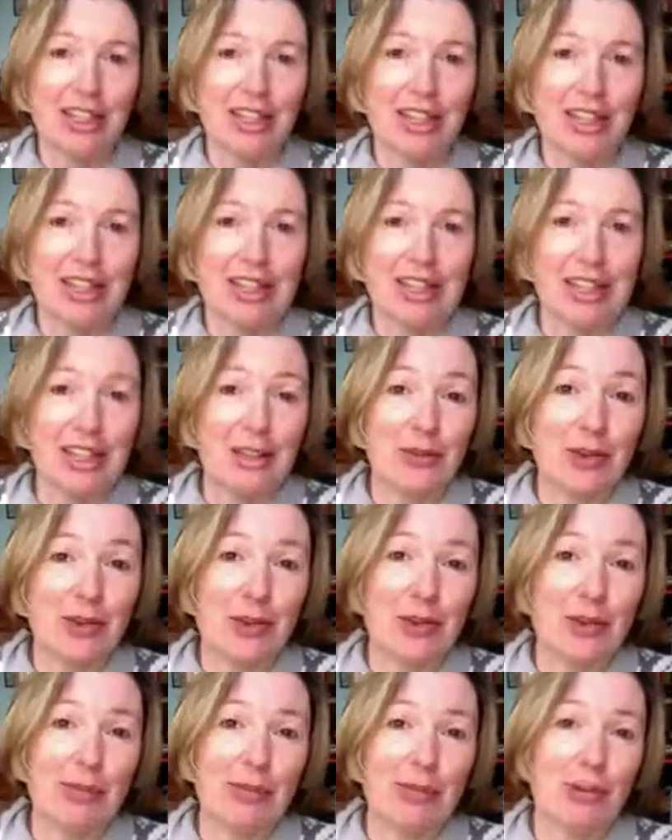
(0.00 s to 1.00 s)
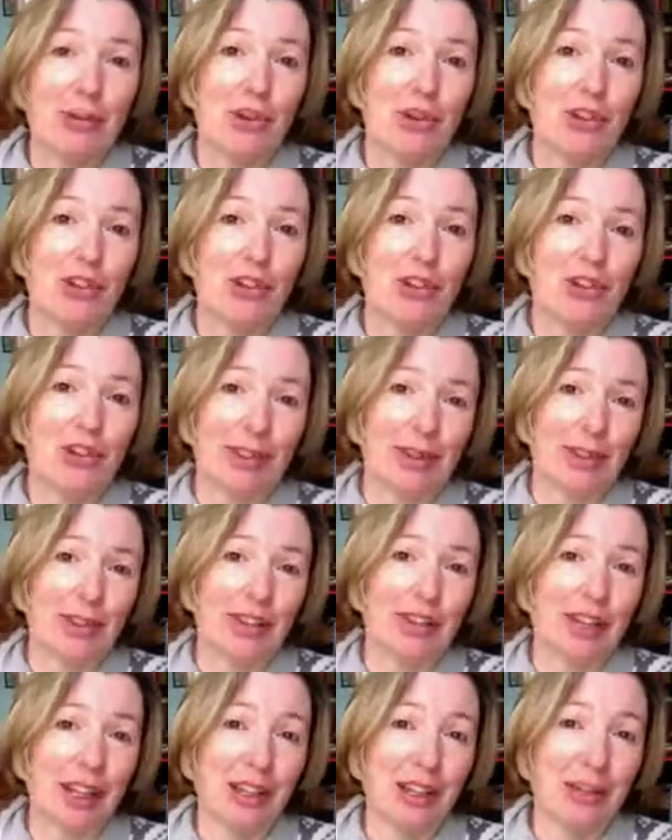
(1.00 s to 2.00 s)
I think it's very important to have a
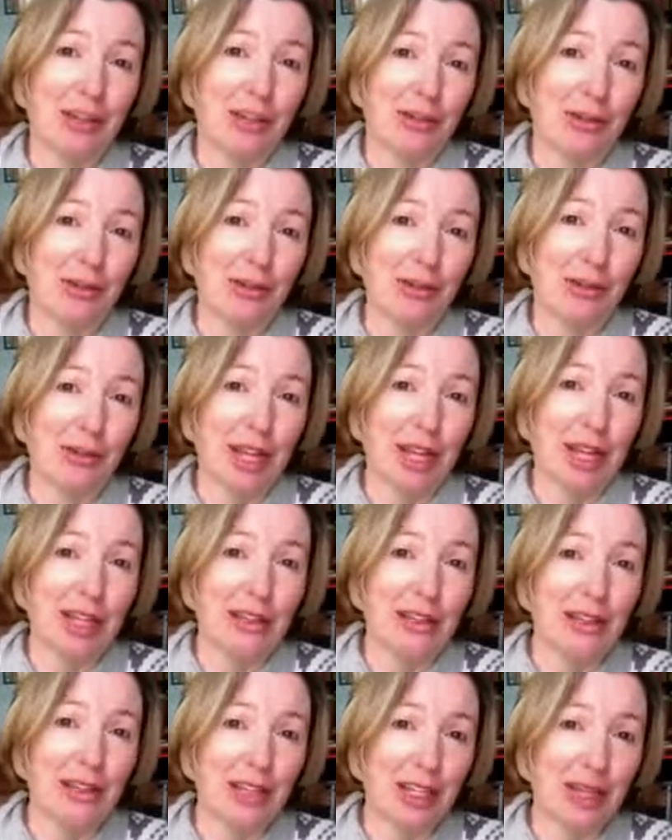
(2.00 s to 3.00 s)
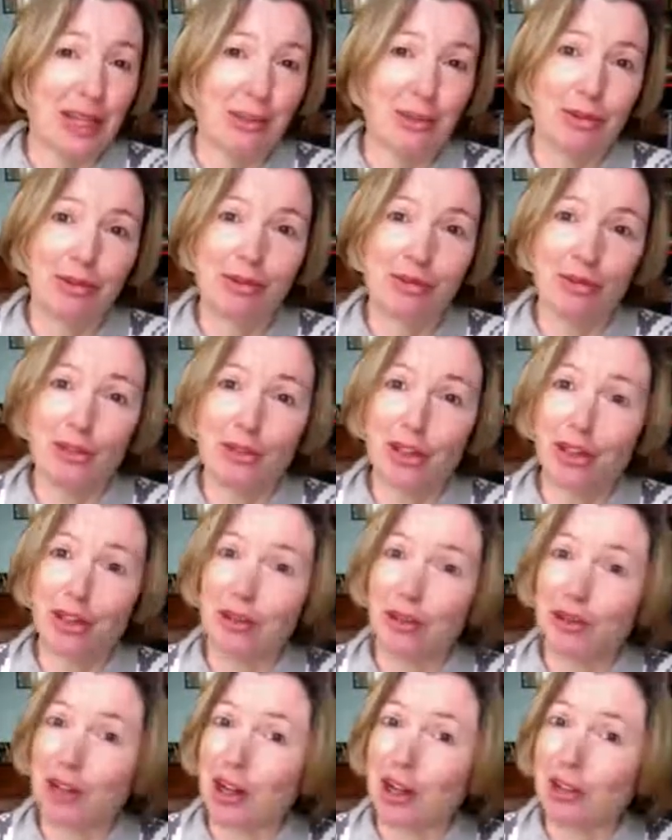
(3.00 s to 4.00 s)
sense of your ending before you
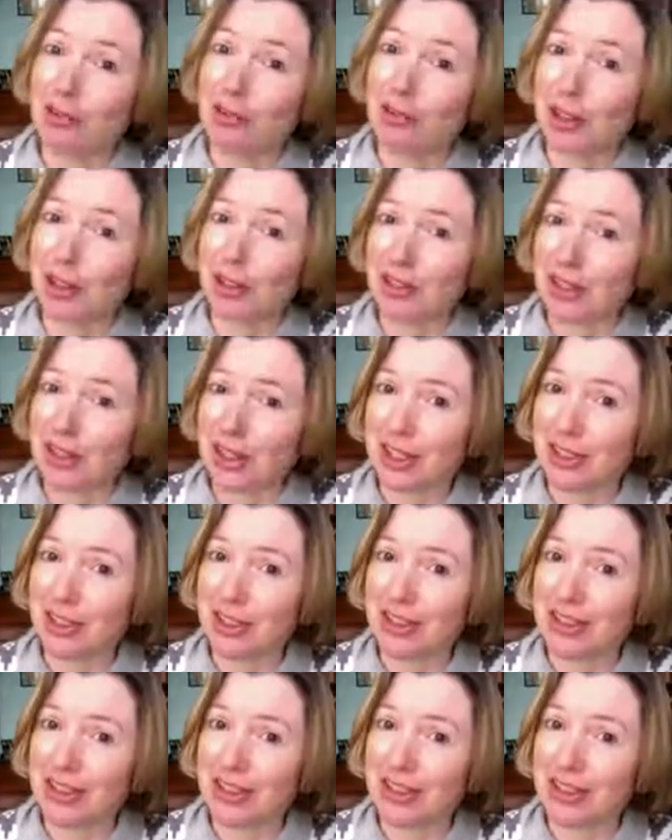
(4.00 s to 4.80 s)
start writing.